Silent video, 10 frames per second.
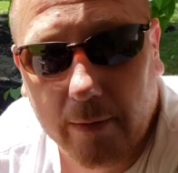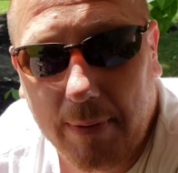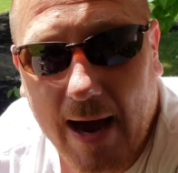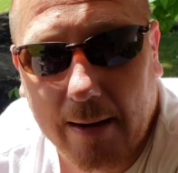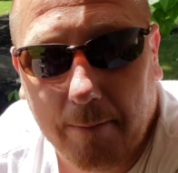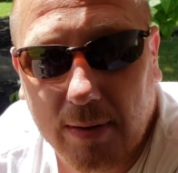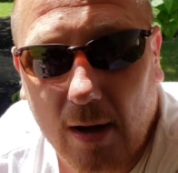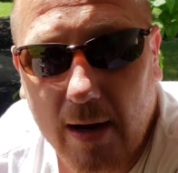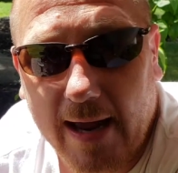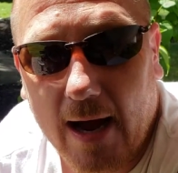the bottom
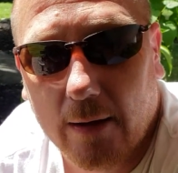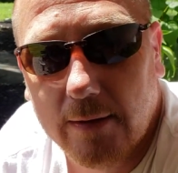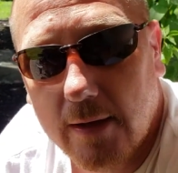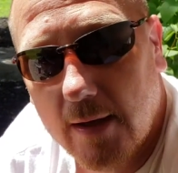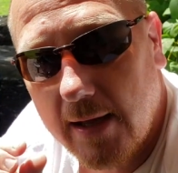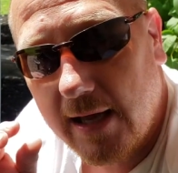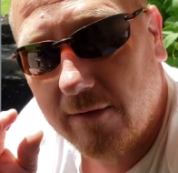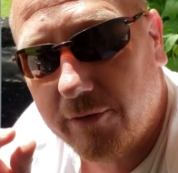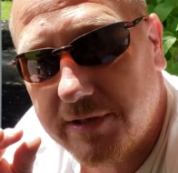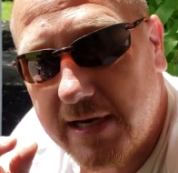plug out,
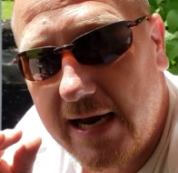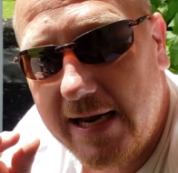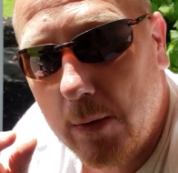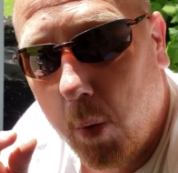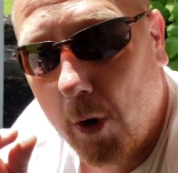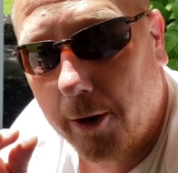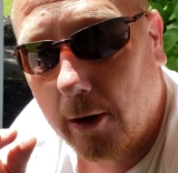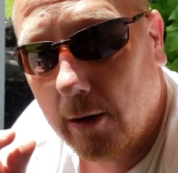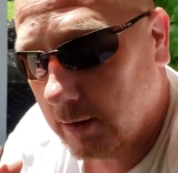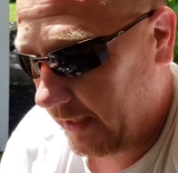if there's any
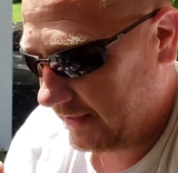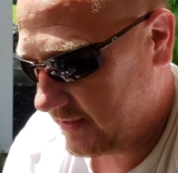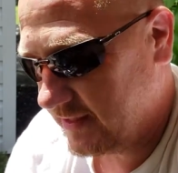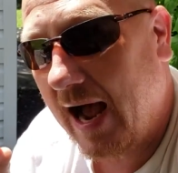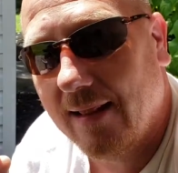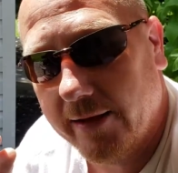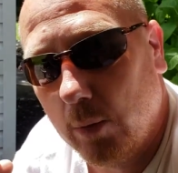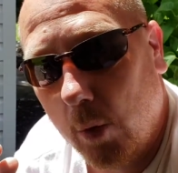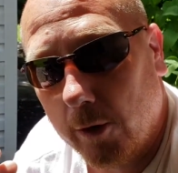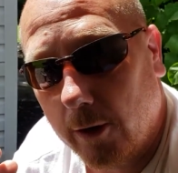water, like
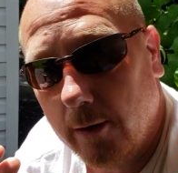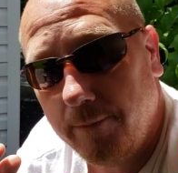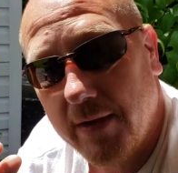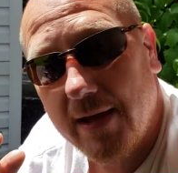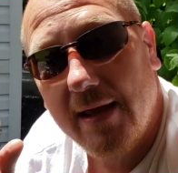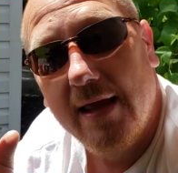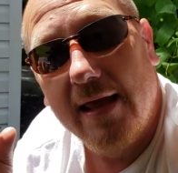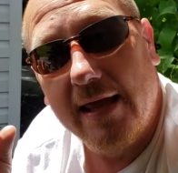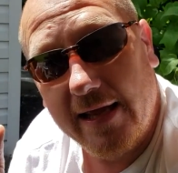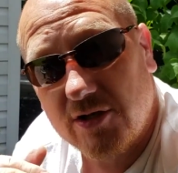solid water,
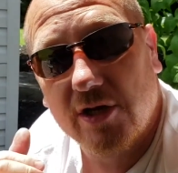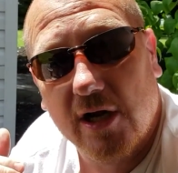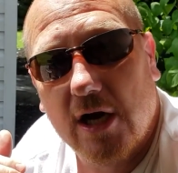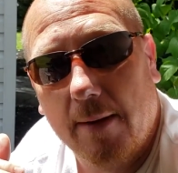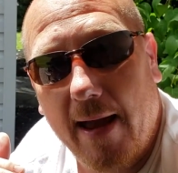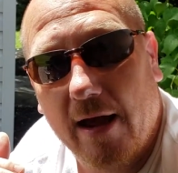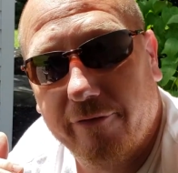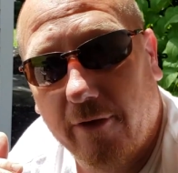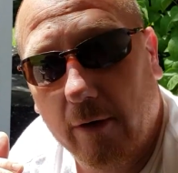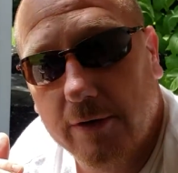it's going to come out
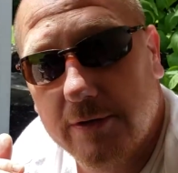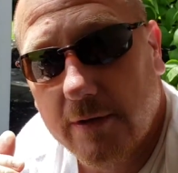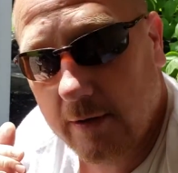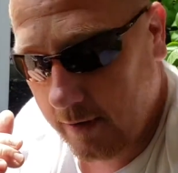first.